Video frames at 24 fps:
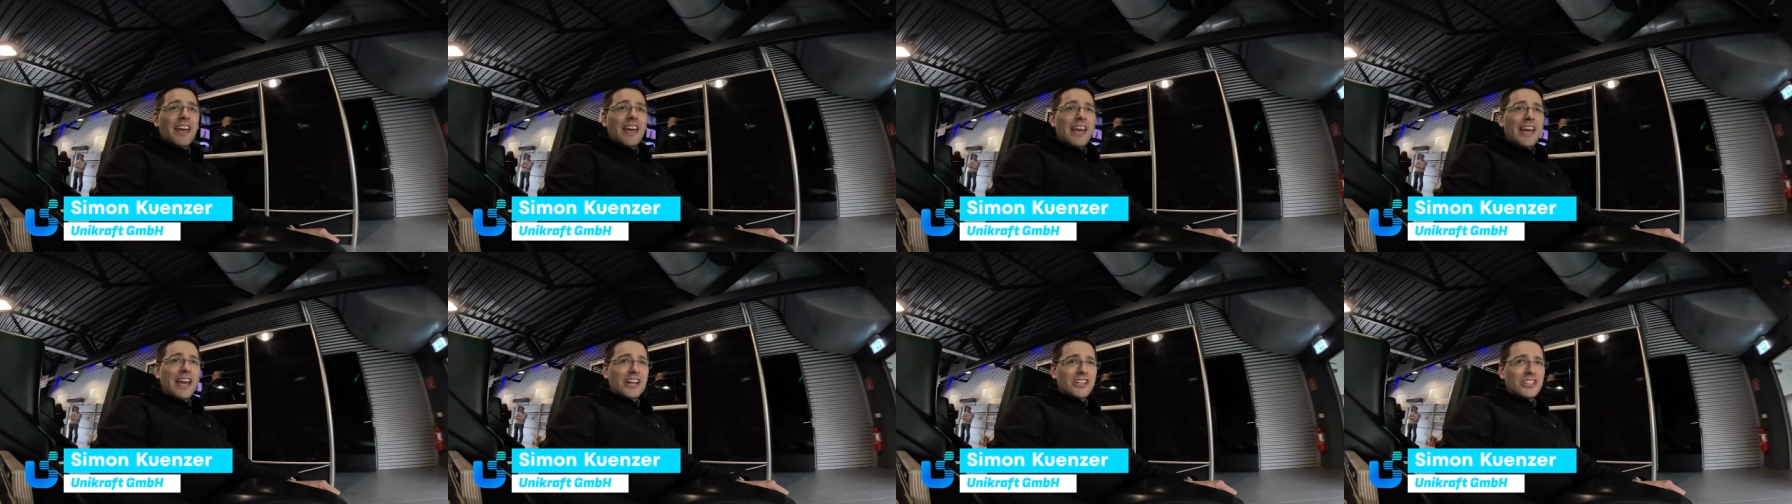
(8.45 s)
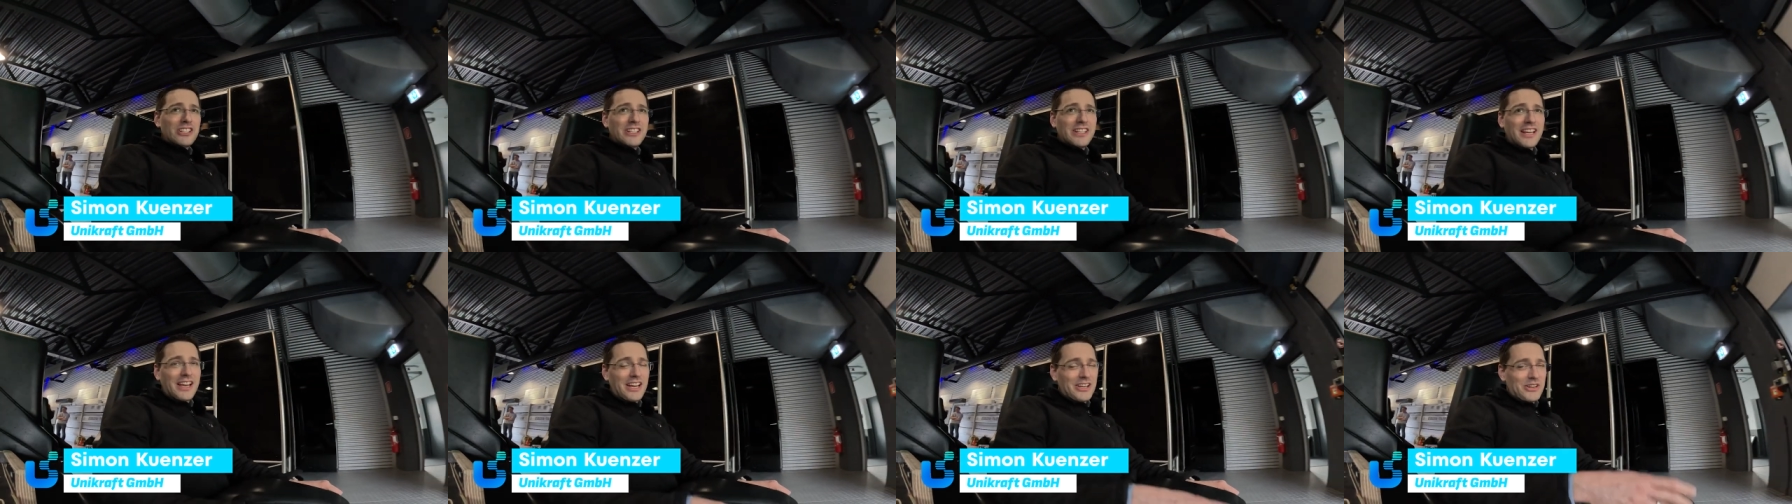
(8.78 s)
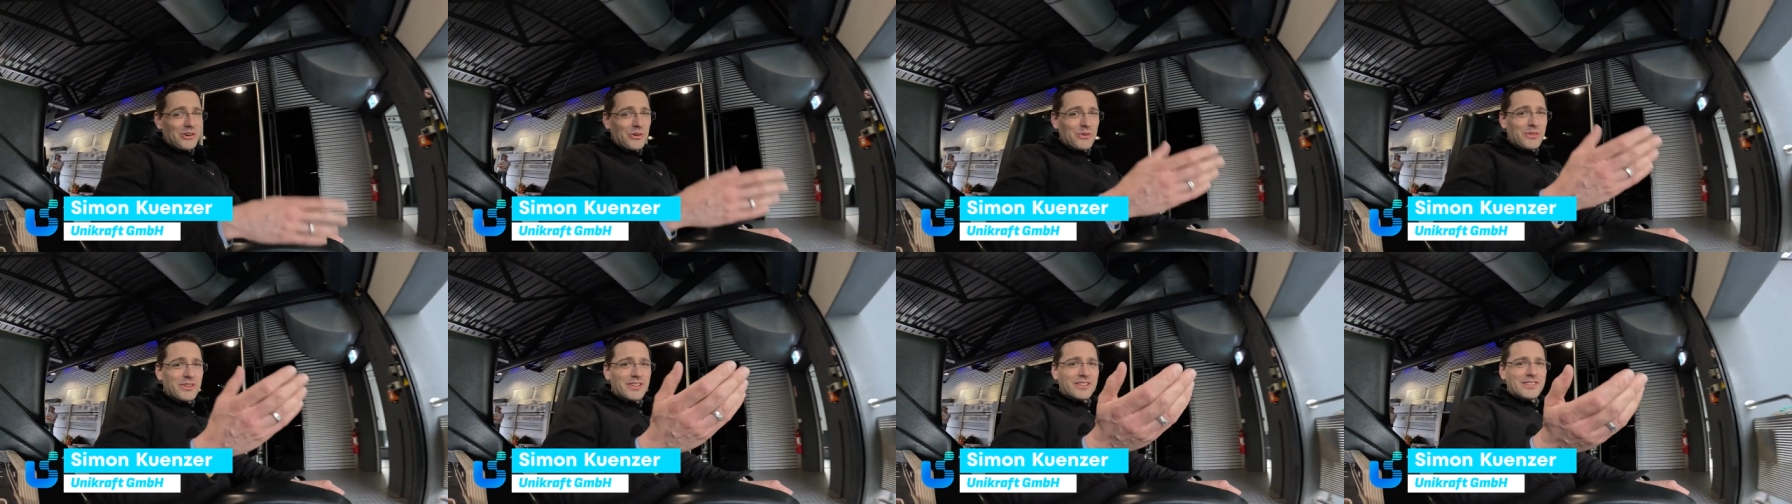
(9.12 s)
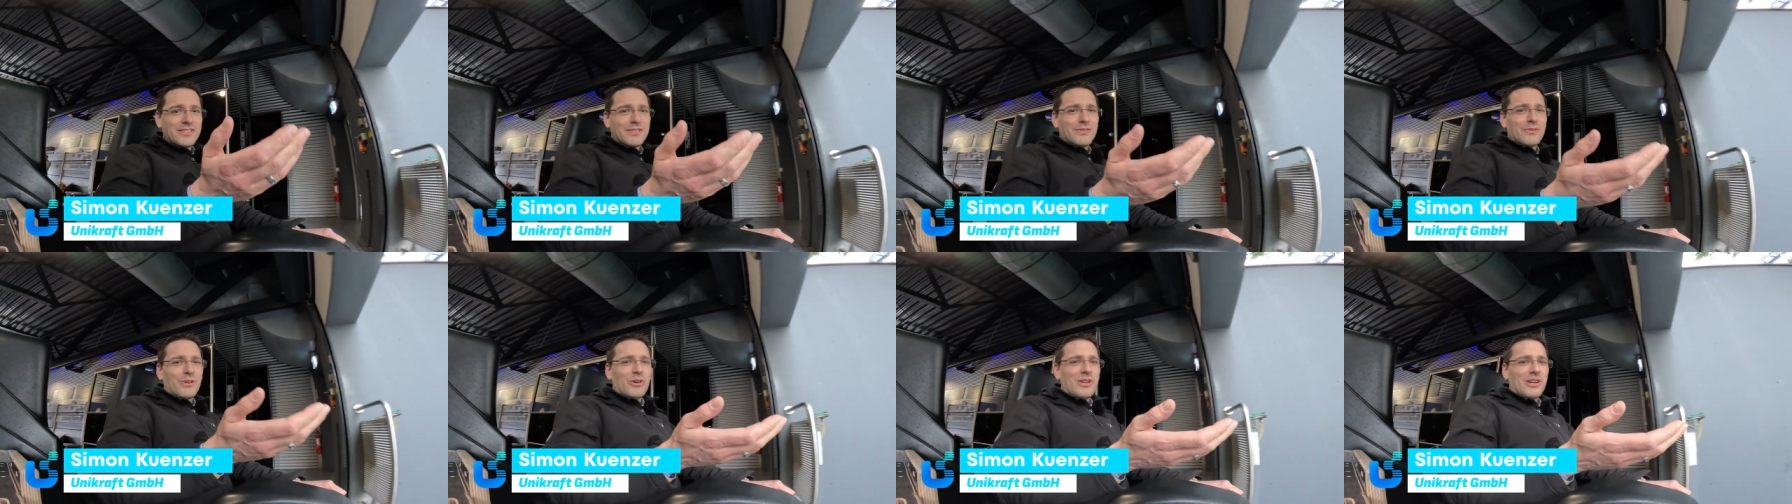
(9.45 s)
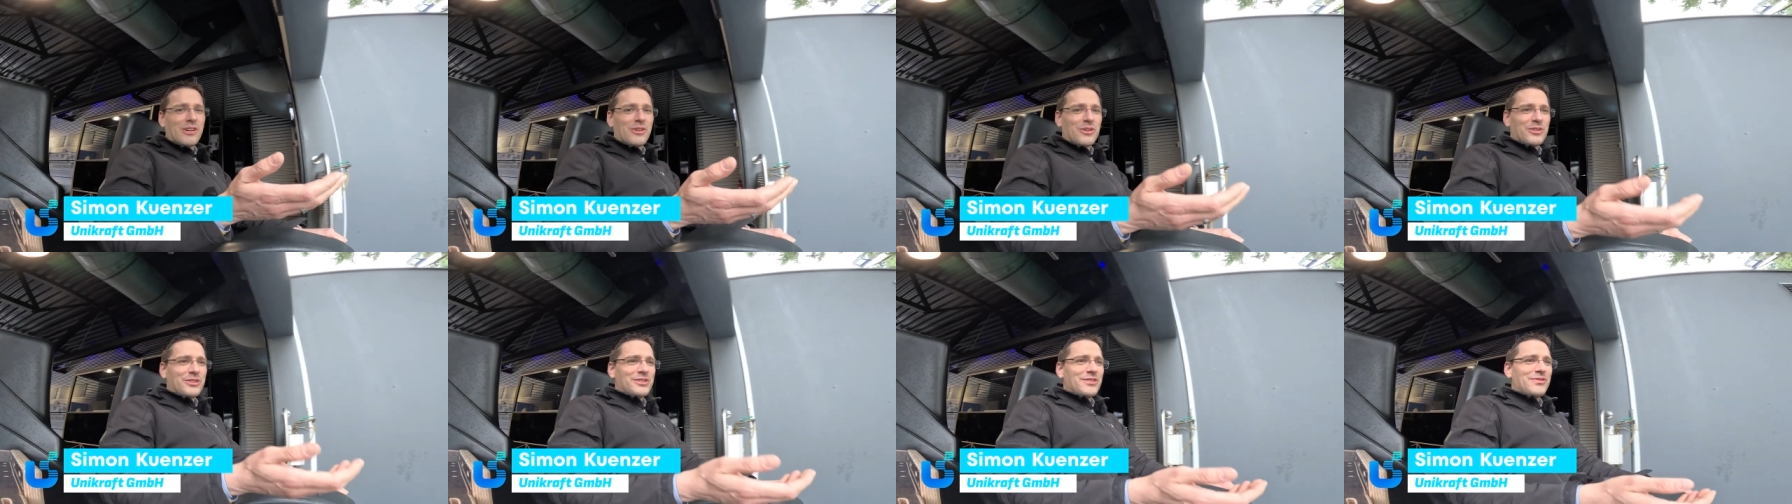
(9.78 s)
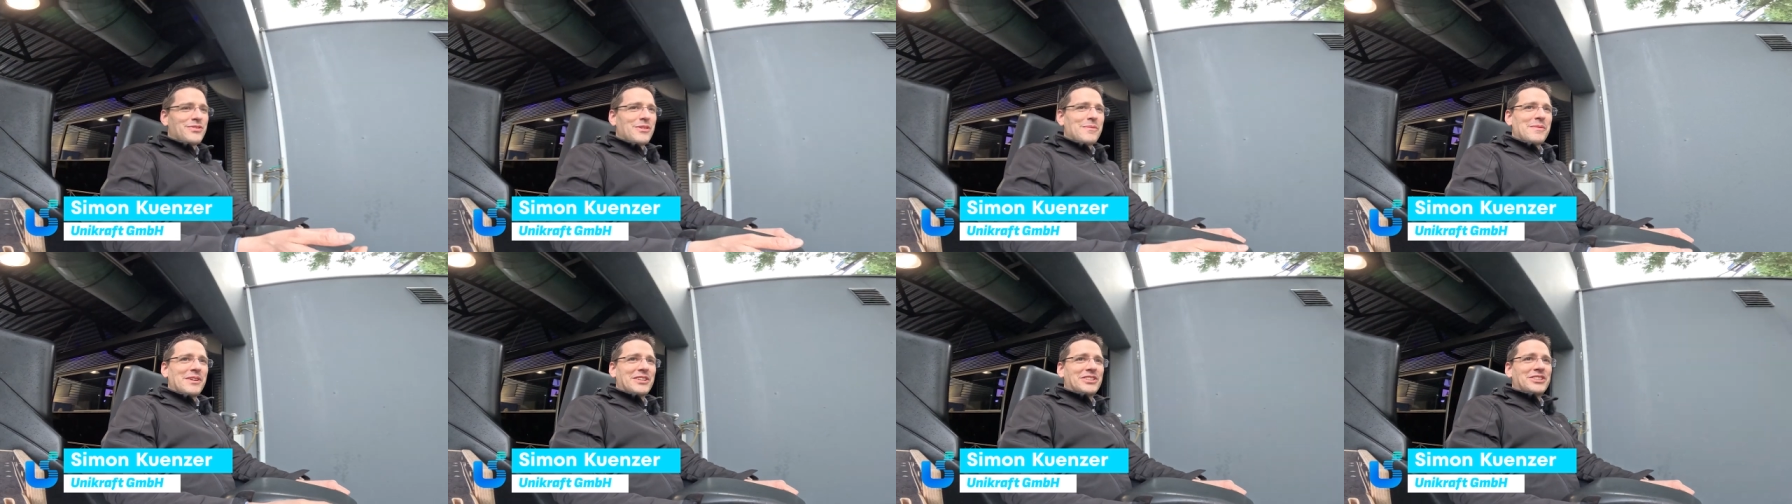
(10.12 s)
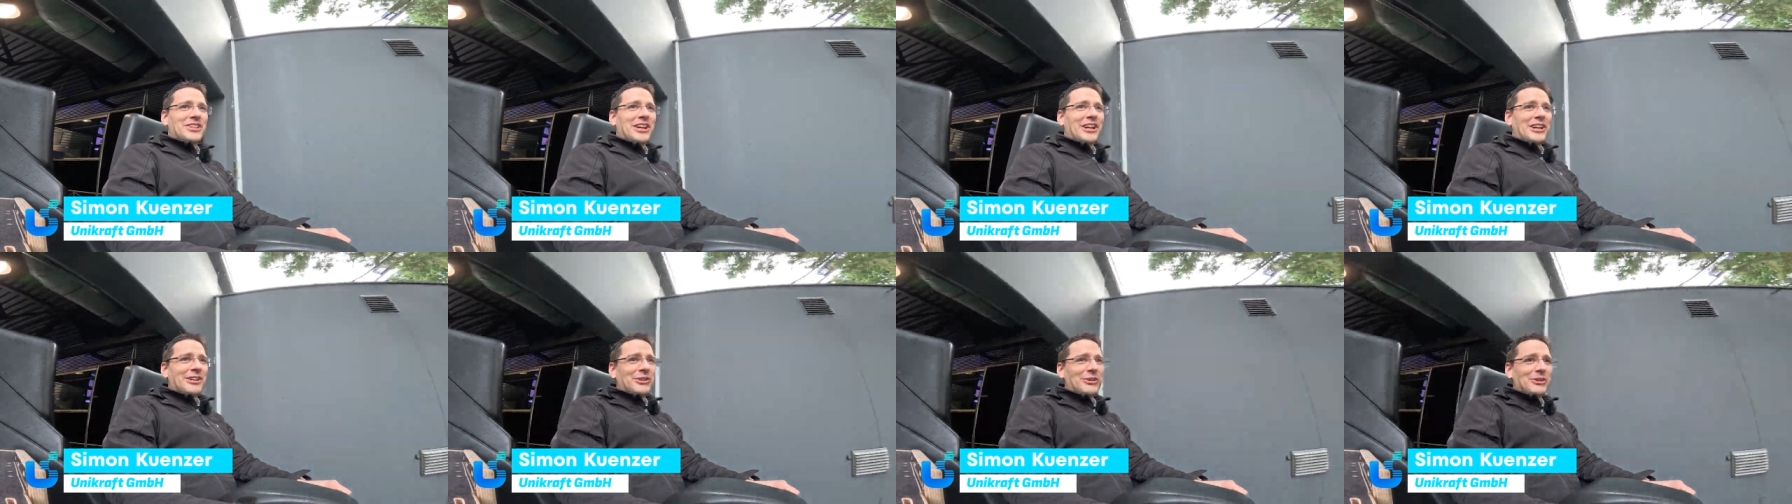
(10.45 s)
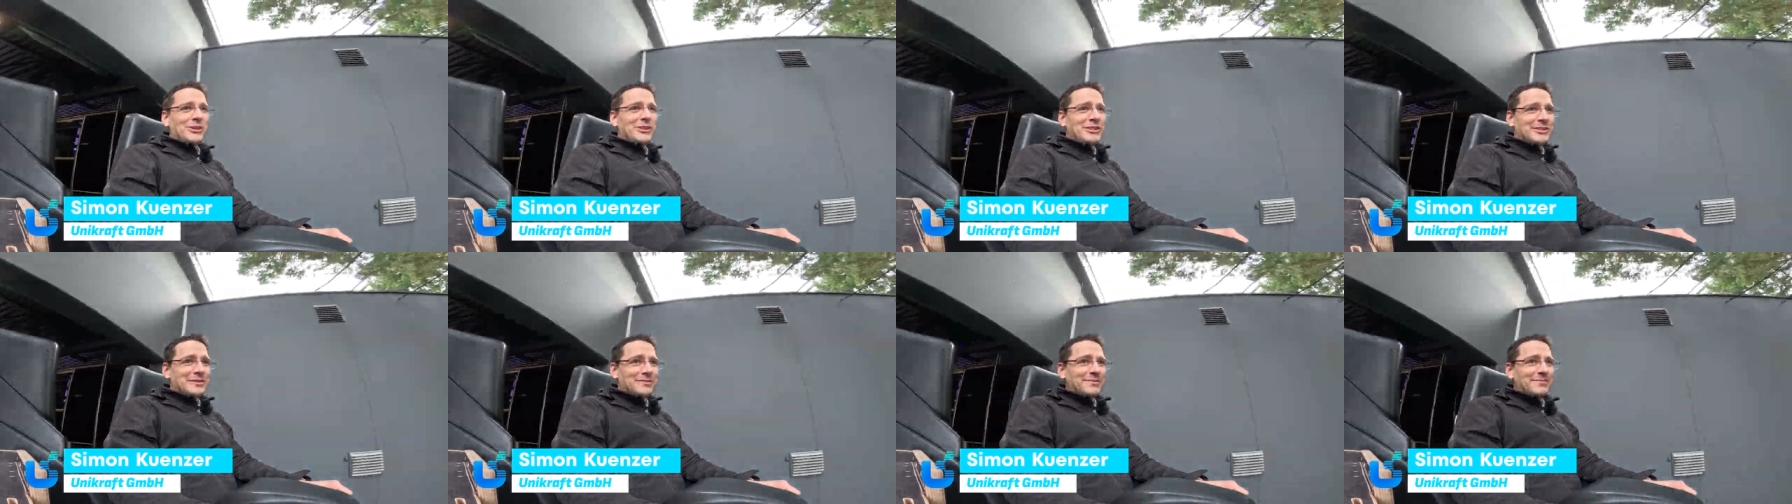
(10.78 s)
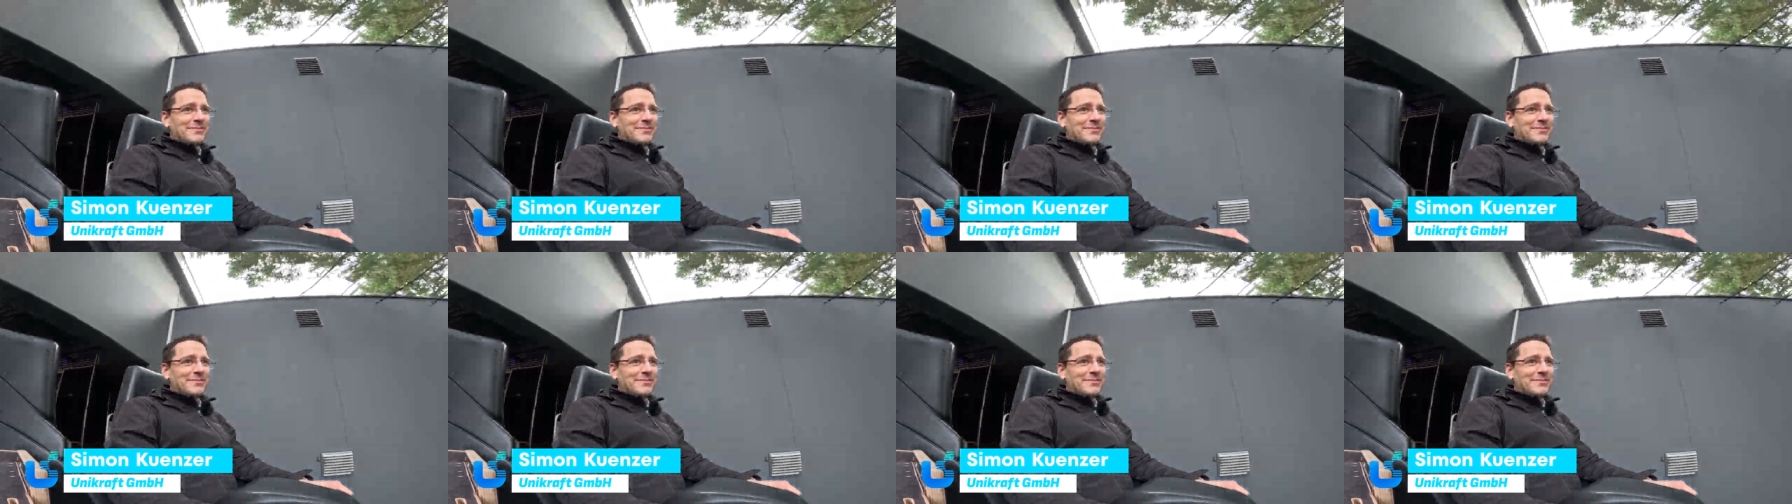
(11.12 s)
Actually, I know this roller coaster from my childhood,